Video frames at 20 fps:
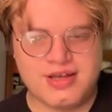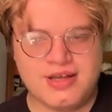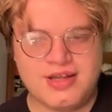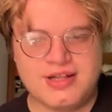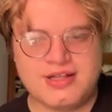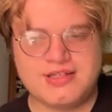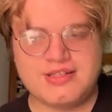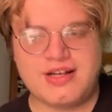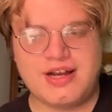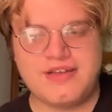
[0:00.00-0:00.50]

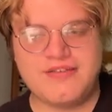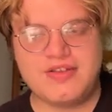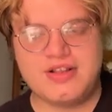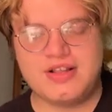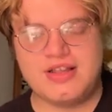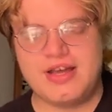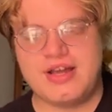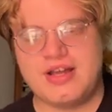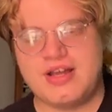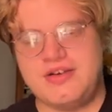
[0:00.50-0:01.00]
It's not even
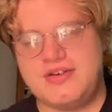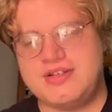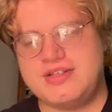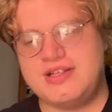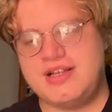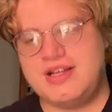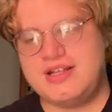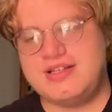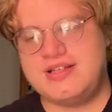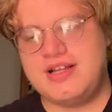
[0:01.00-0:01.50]
Lego. It's
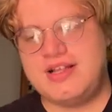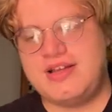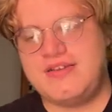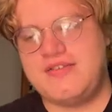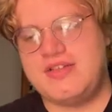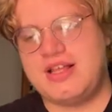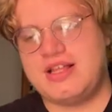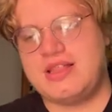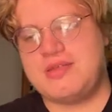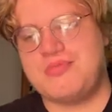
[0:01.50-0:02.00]
not even
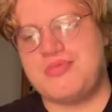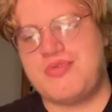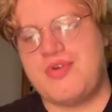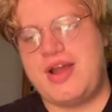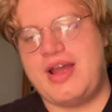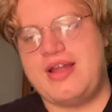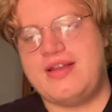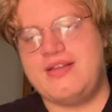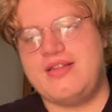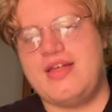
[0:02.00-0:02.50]
like the
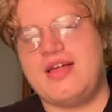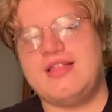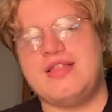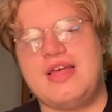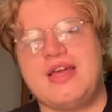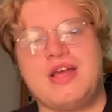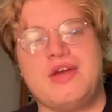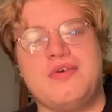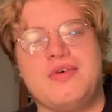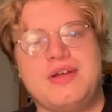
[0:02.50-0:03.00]
brand that
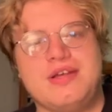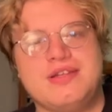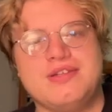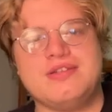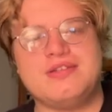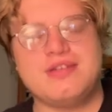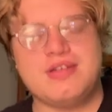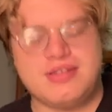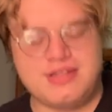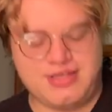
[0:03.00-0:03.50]
Lego
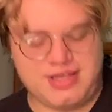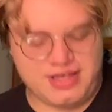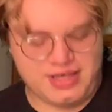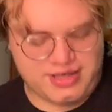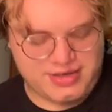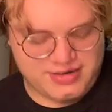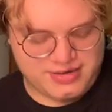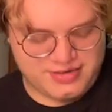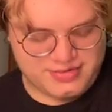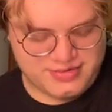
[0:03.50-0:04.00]
is. It's
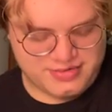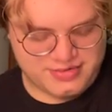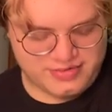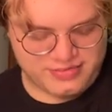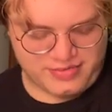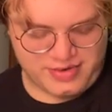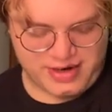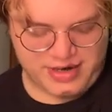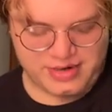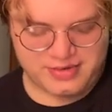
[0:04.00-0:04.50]
like
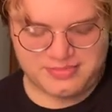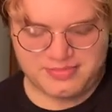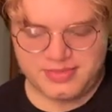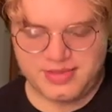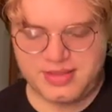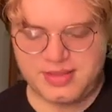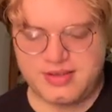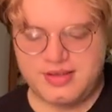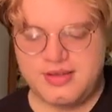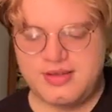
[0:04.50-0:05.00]
random,
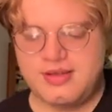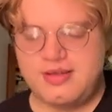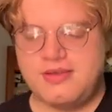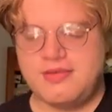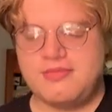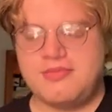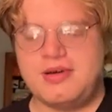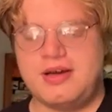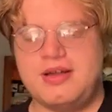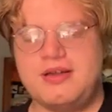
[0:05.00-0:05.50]

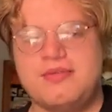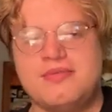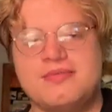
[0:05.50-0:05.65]
but